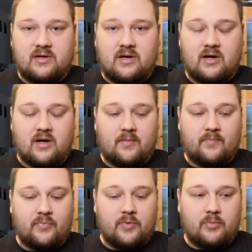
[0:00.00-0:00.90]

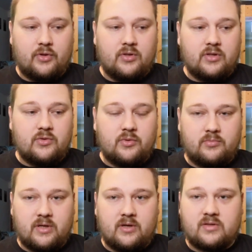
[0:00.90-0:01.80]
But you can do one
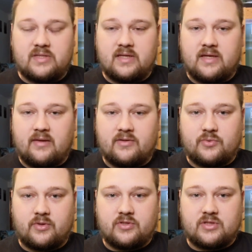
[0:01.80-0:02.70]
bigger. 10
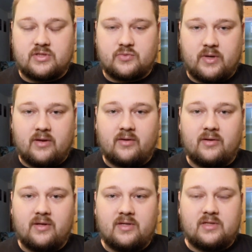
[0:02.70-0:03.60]
gallons work just as well,